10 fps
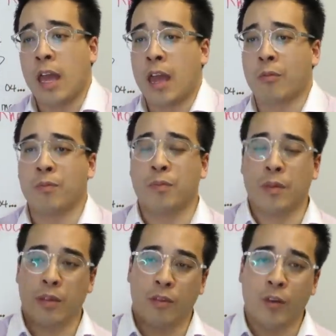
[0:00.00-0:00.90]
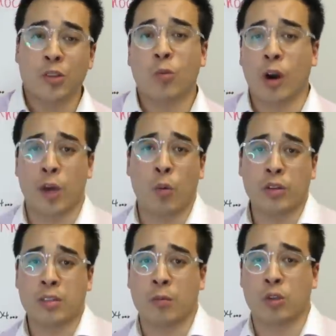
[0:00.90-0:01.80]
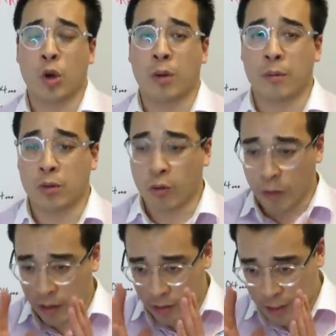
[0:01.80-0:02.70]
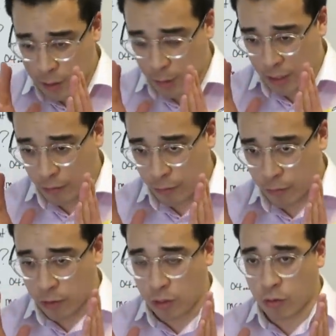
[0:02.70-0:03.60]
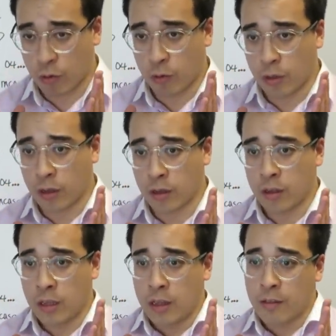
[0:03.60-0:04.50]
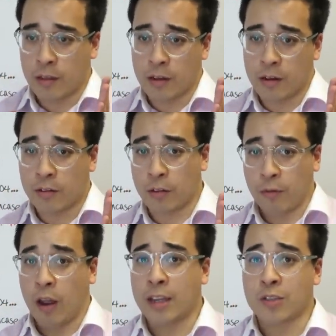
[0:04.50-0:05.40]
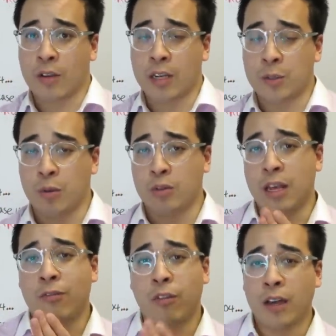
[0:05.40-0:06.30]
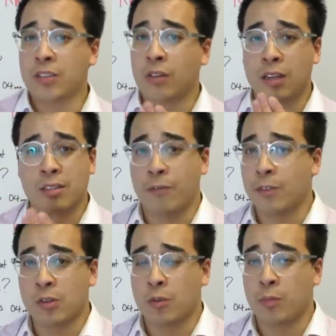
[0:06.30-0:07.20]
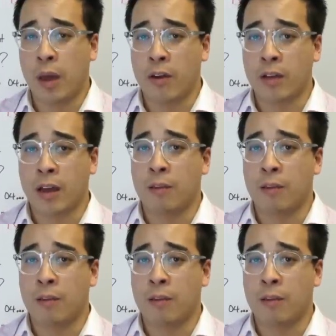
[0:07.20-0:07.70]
And the reason why you want someone to open up the door rather than speak through the fly screen is because that fly screen is a physical barrier,